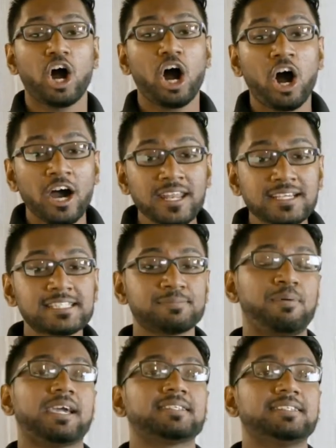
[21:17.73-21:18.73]

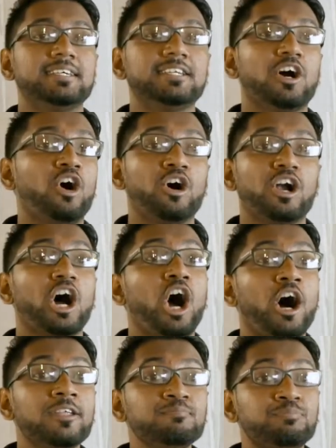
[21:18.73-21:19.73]
unexpected or
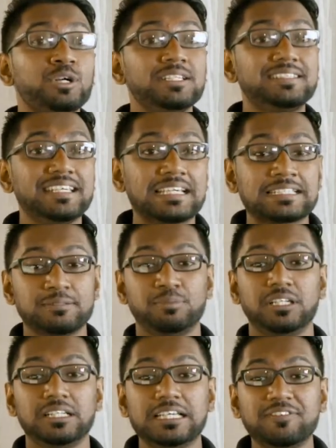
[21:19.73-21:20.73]

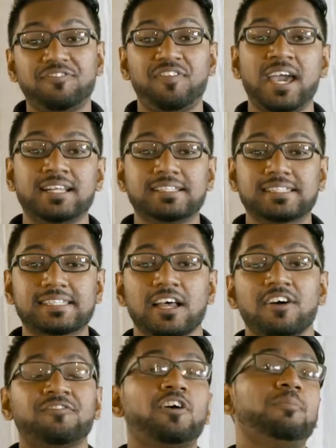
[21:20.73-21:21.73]
unpredictable events
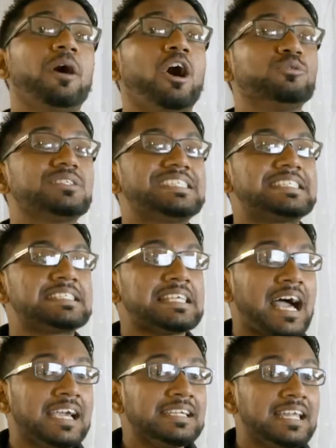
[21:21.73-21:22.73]
from
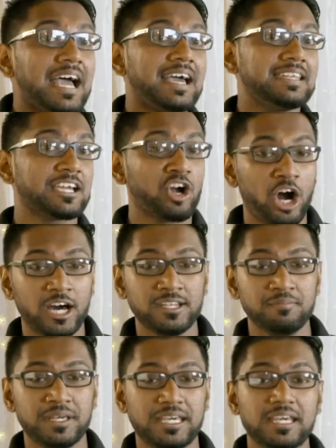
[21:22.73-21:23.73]
outside an
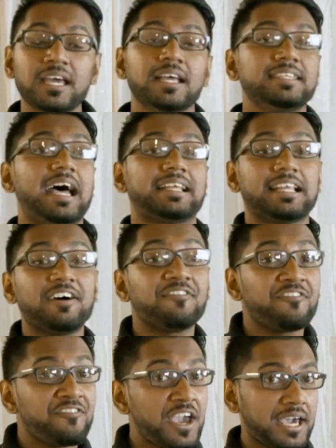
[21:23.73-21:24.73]
economy that
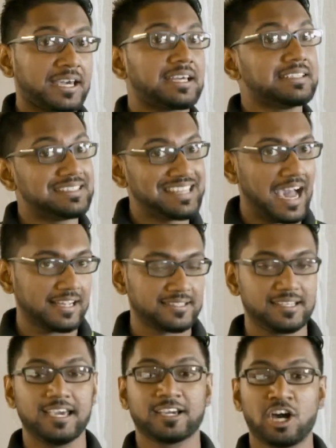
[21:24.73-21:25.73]
affect that
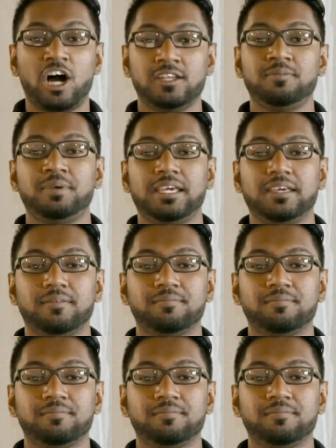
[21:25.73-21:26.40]
economy.